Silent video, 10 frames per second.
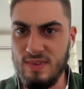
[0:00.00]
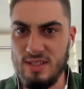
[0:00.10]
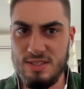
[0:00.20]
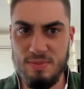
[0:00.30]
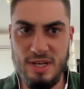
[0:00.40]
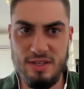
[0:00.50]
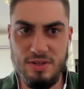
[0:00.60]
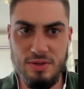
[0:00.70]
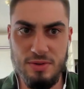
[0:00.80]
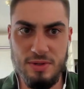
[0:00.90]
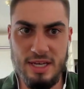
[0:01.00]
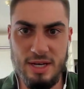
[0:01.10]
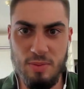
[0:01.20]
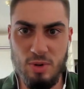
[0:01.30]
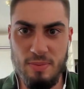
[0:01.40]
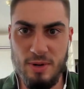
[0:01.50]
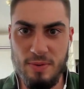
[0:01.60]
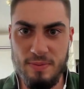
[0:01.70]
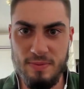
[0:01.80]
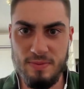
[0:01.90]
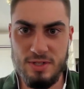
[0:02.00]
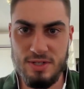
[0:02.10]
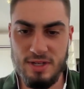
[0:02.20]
let's make a new GitHub repo. Just